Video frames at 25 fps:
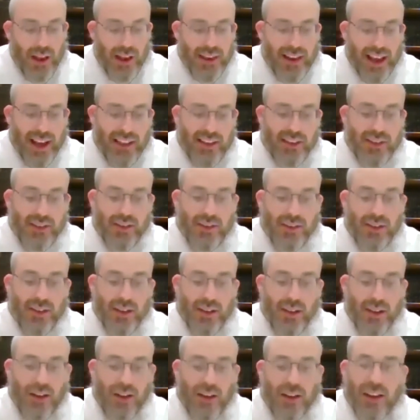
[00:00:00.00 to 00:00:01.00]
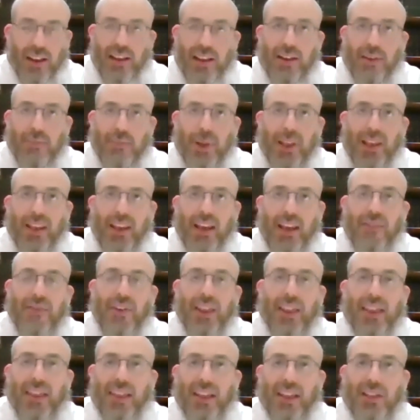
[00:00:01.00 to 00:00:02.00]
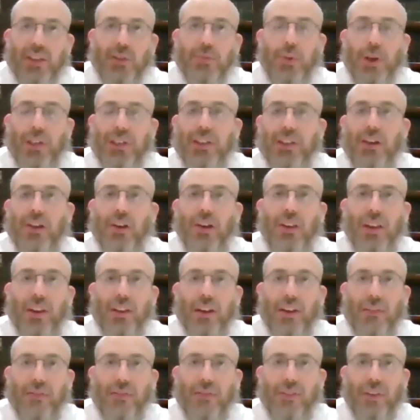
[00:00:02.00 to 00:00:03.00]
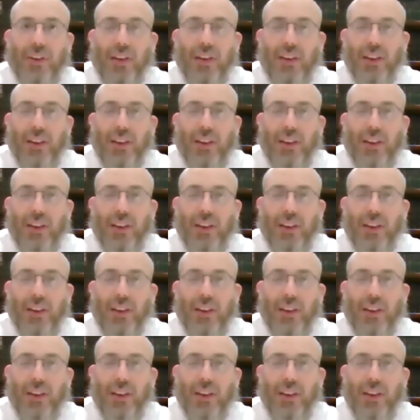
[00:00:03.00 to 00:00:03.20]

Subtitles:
the next, but even this wasn't good enough.